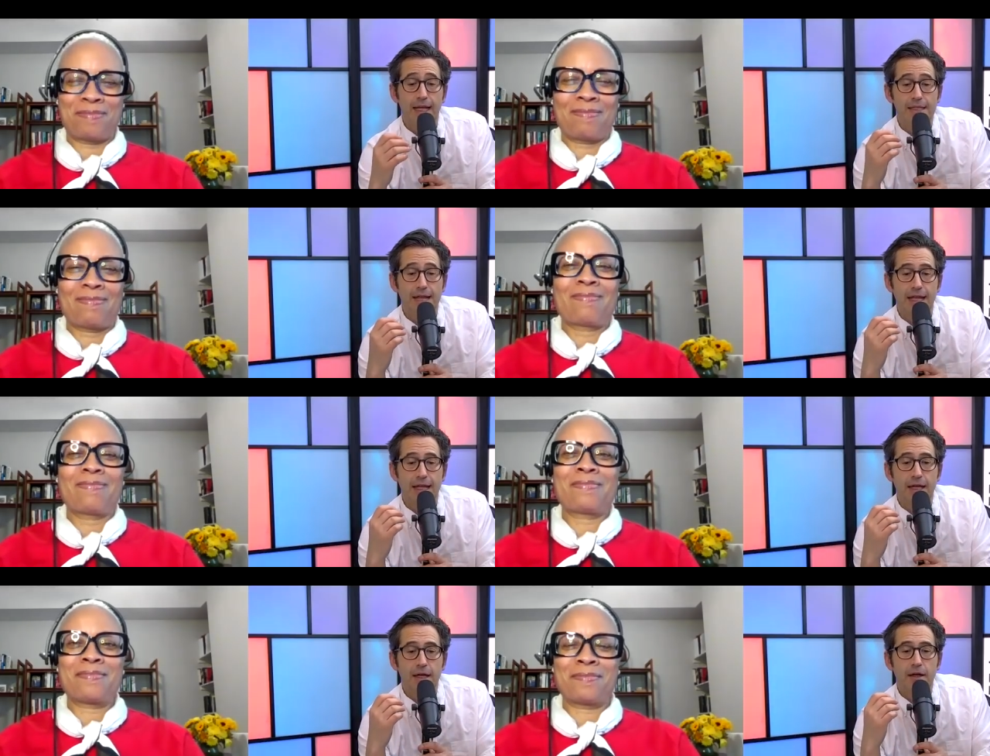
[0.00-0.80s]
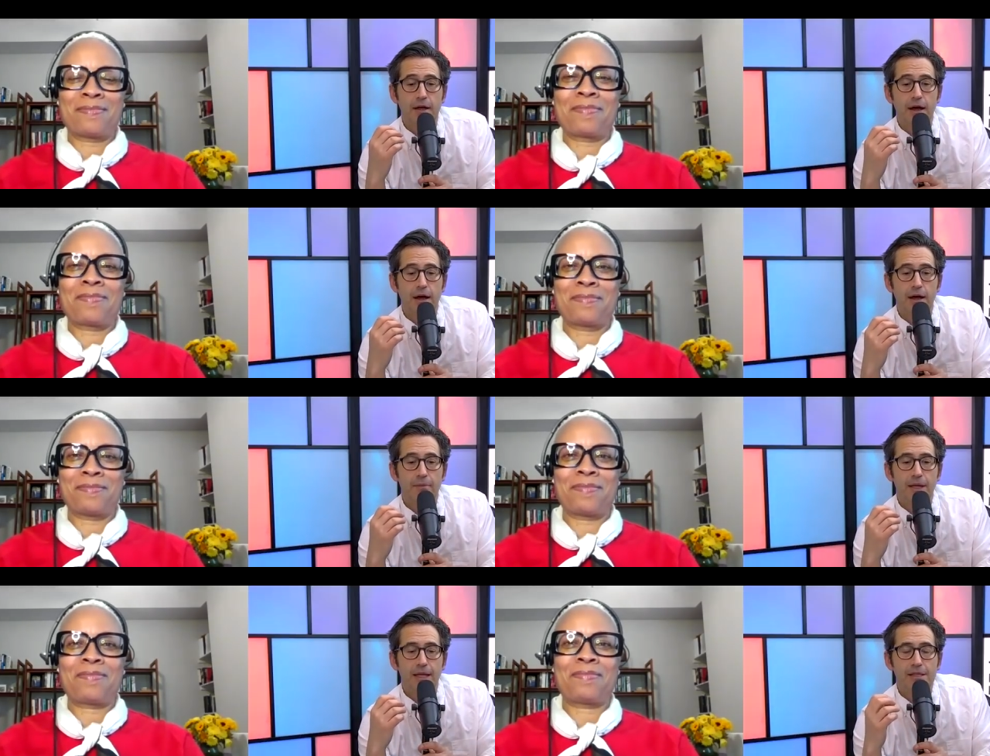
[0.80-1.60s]
Speaker 1: is a, um,
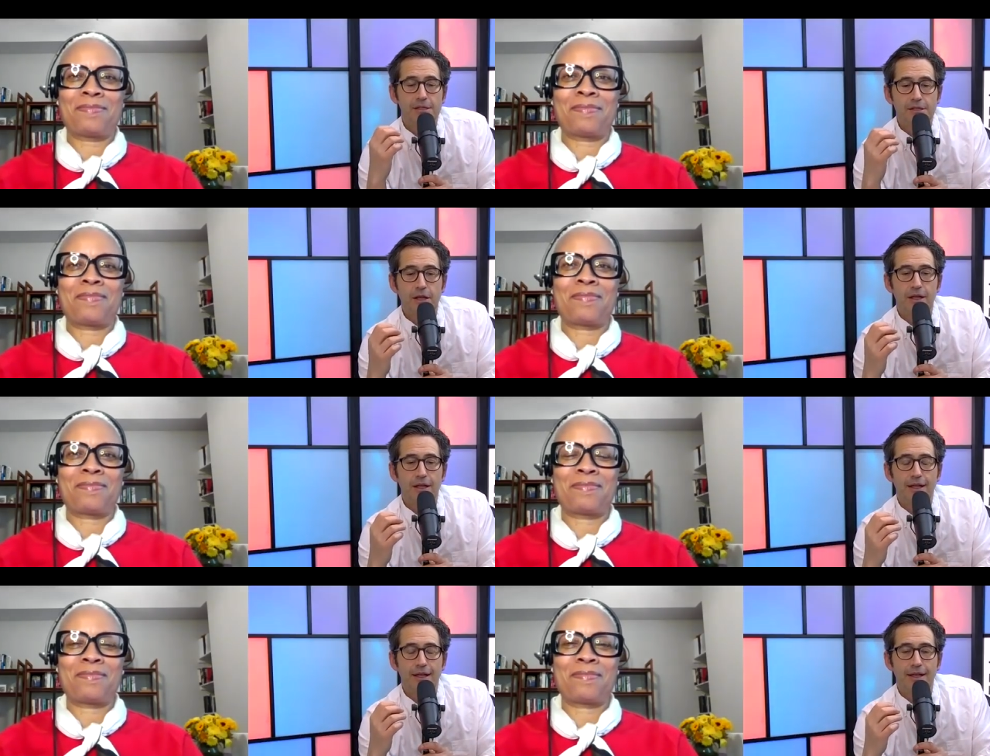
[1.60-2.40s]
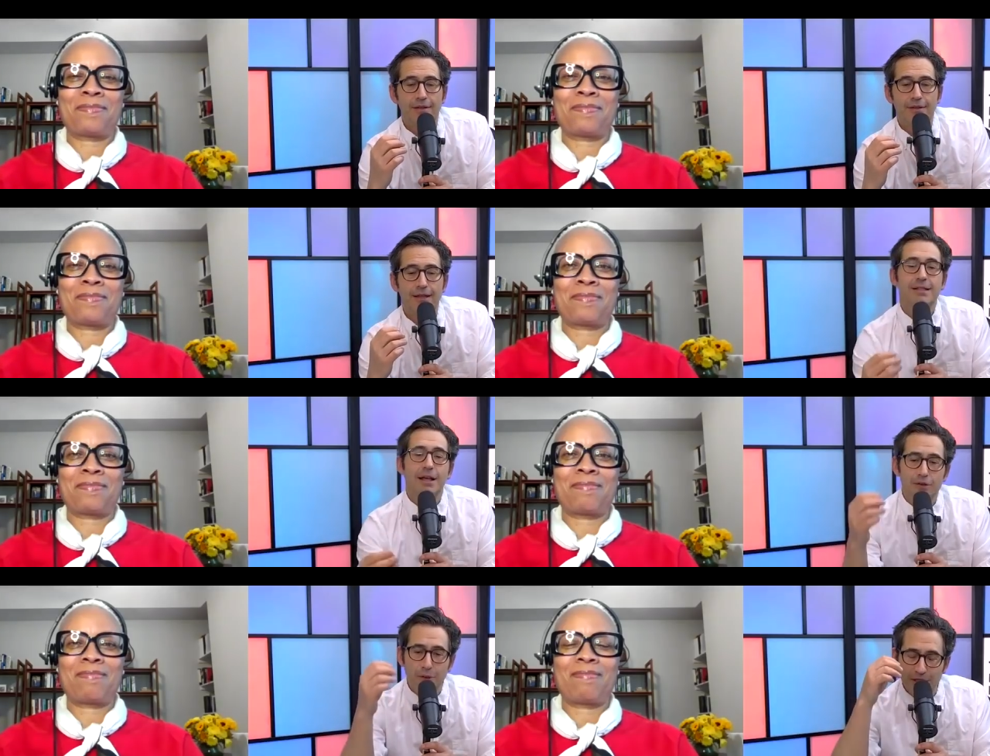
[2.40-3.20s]
it is, it, it It
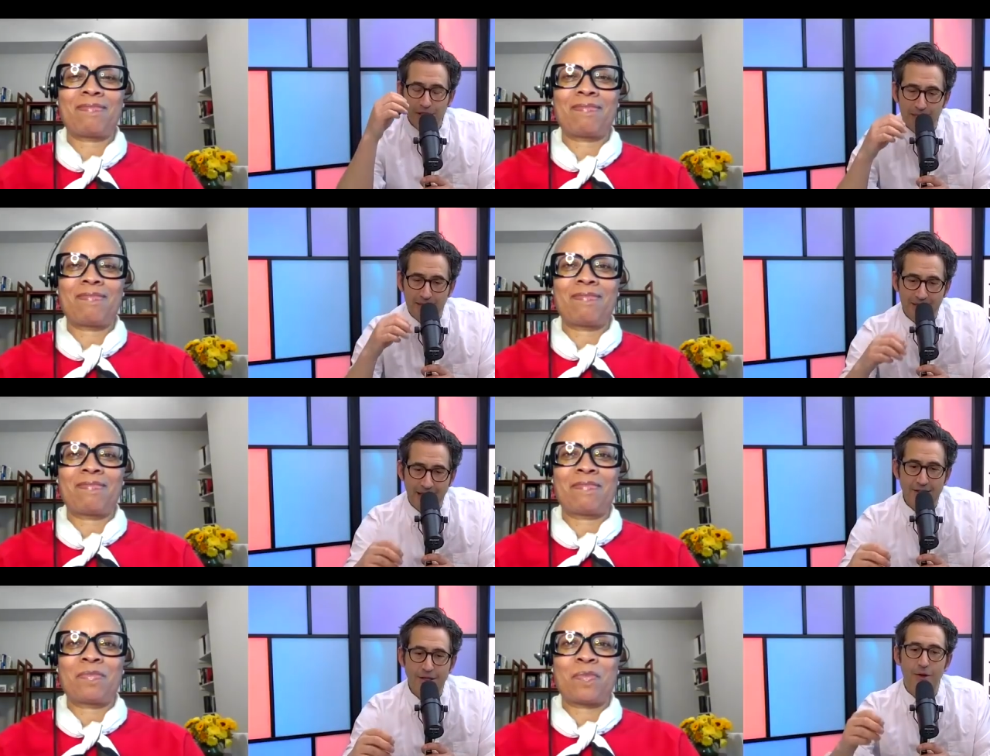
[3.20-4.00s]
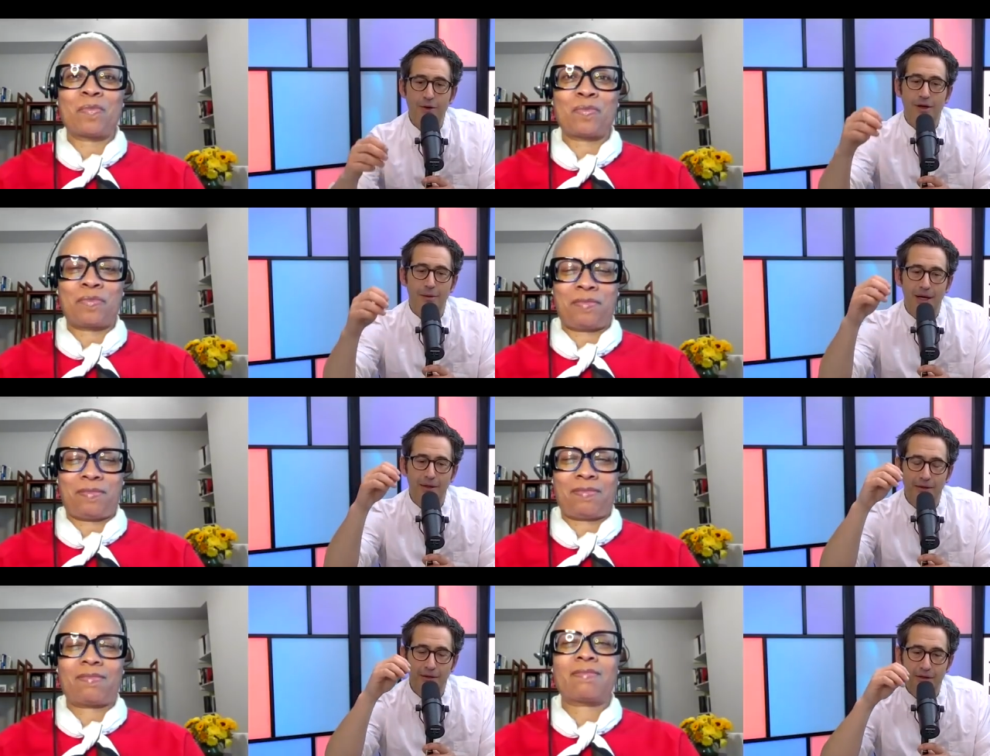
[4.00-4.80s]
tells so much about the tax code,
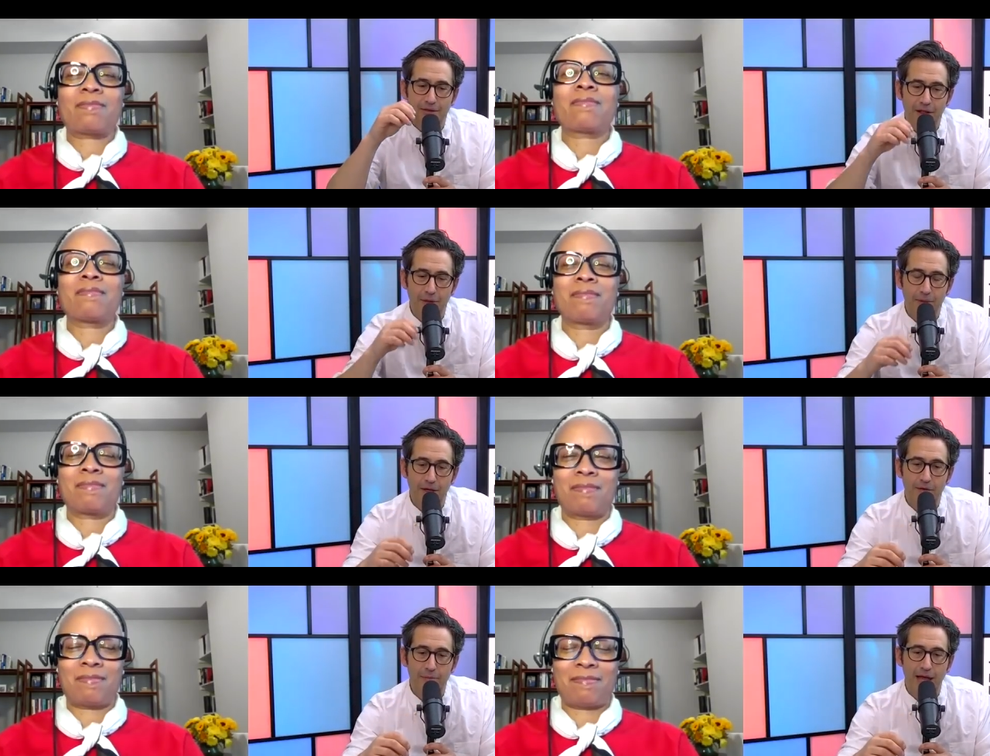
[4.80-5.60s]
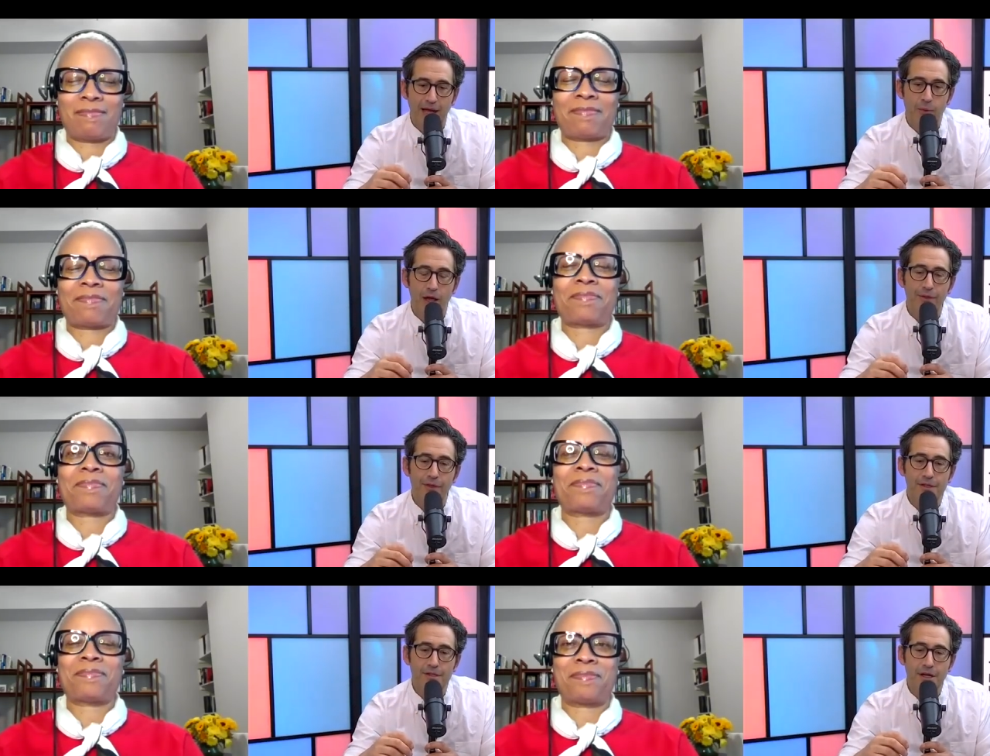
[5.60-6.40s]
about the development of Black wealth in
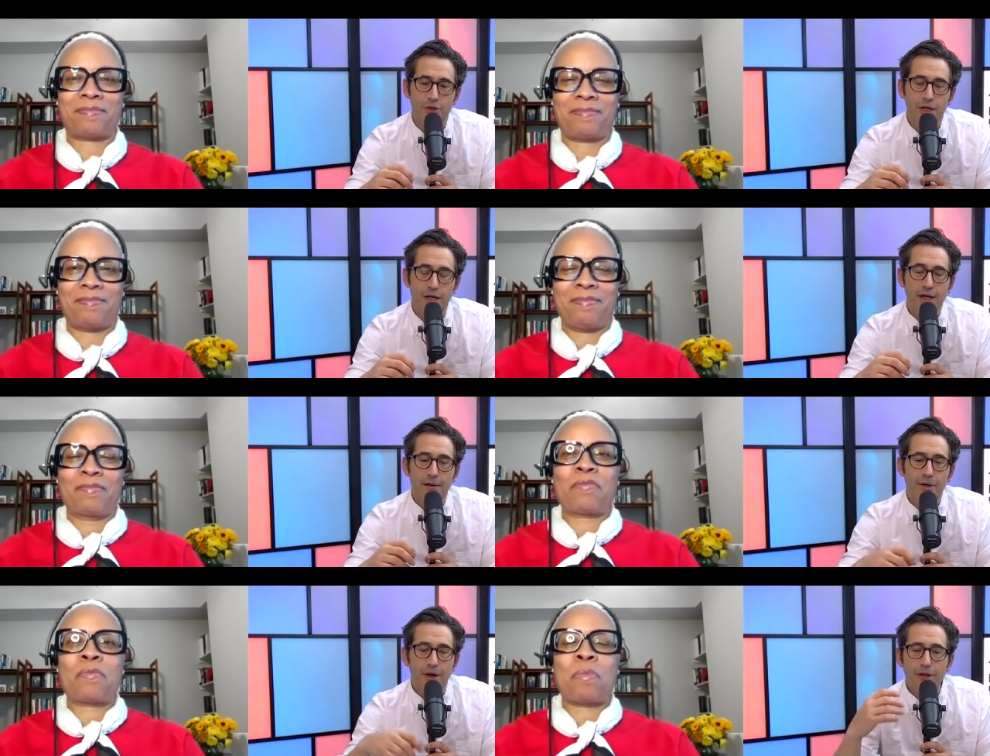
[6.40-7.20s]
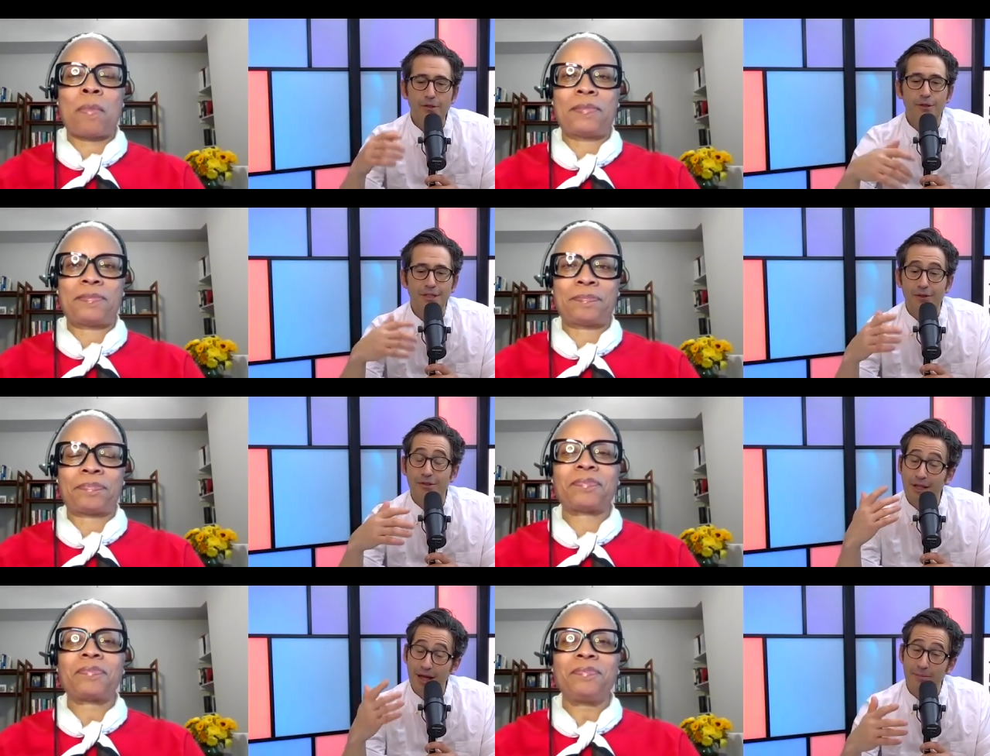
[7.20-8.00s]
this country, but it also tells
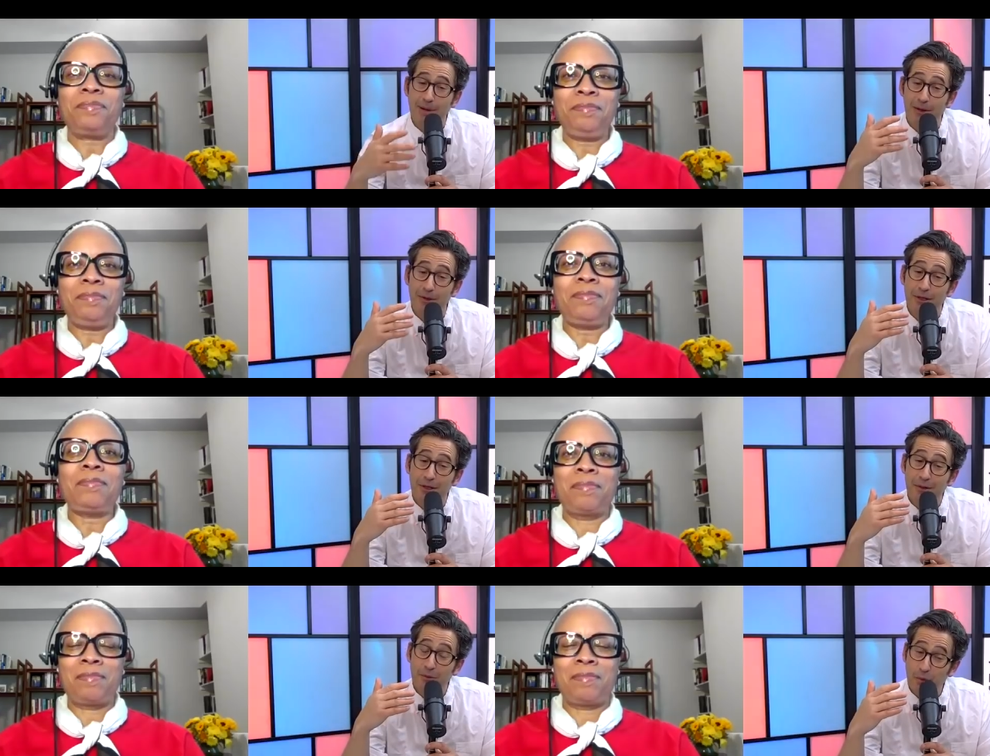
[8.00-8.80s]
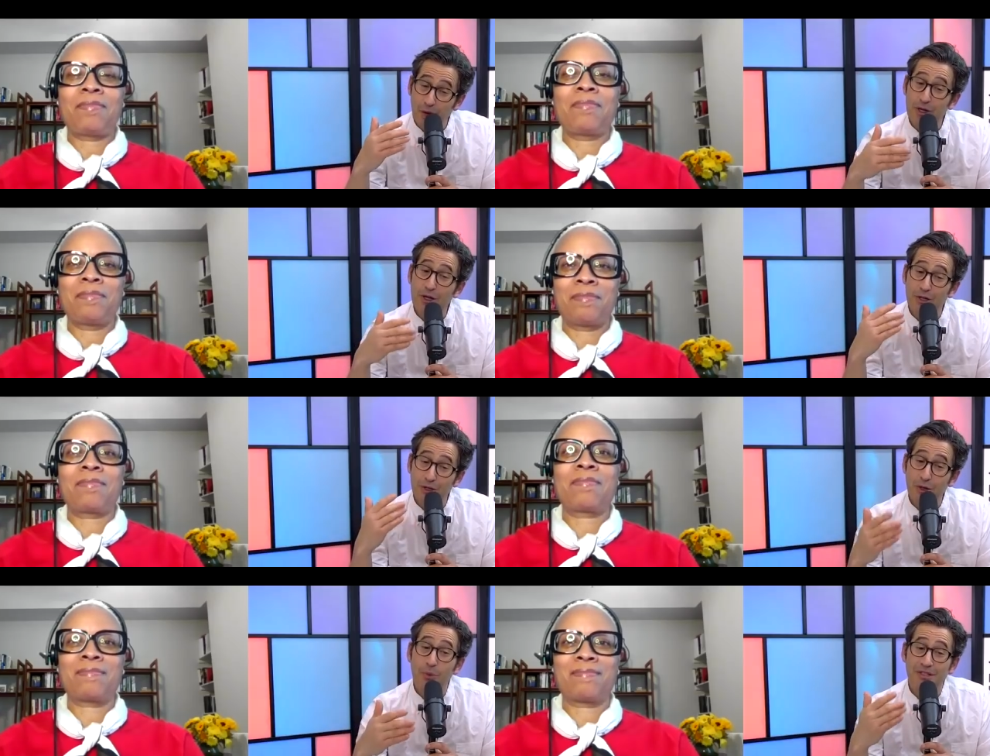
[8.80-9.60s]
a lot about what you can do with